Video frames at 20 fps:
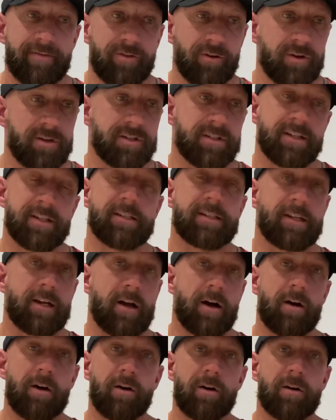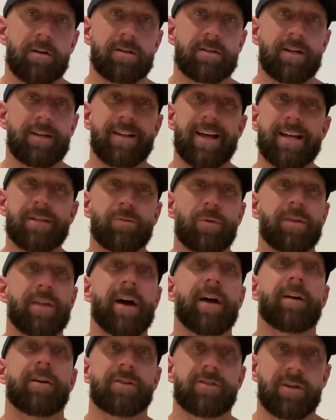for $60, and that's
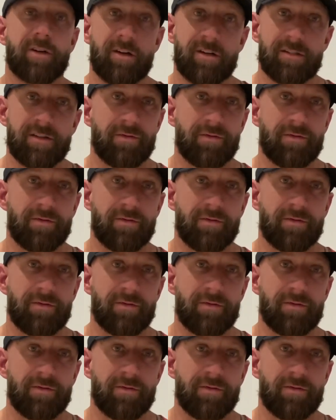without insurance.